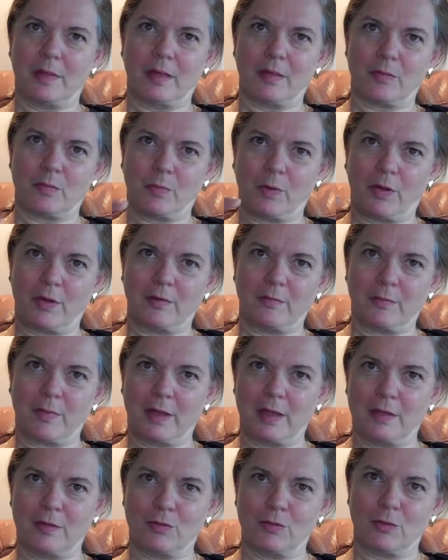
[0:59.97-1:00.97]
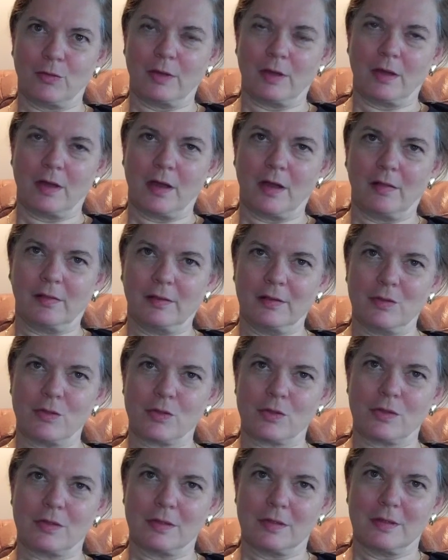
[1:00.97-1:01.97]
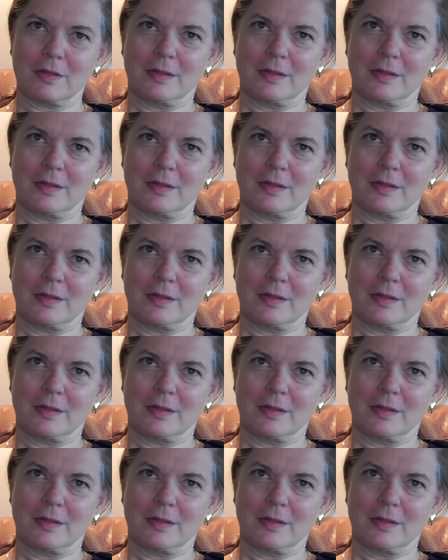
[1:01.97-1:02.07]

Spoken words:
as part of my during college,